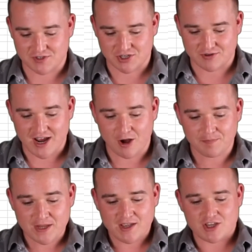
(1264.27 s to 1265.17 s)
So now,
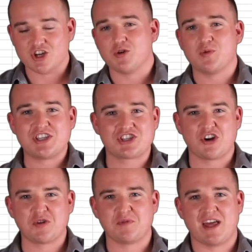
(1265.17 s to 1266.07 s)
you know, we
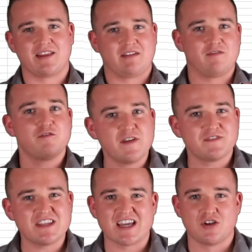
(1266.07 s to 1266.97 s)
started with that like
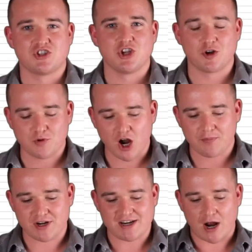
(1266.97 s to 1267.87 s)
fifty thousand dollar
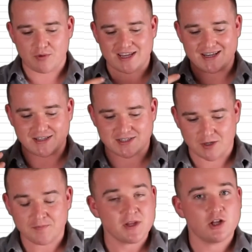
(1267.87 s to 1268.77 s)
property. Now we're getting
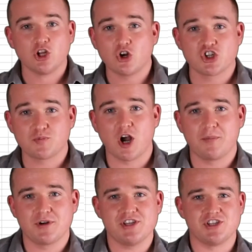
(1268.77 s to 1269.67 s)
into larger
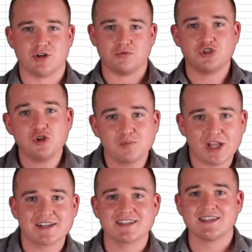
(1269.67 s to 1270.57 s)
properties, you know,
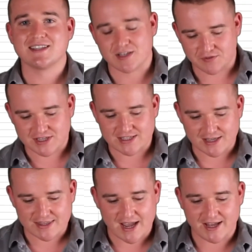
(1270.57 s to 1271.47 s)
duplexes and different things
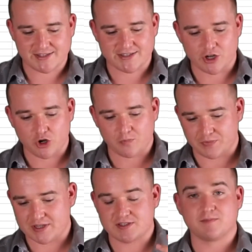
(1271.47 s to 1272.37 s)
like that. So
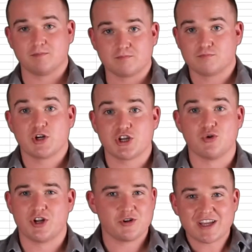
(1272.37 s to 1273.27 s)
it's pretty
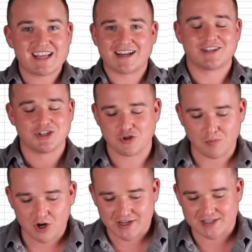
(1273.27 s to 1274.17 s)
cool. And you can get into new
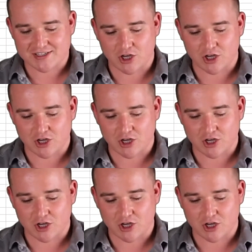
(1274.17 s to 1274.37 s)
markets.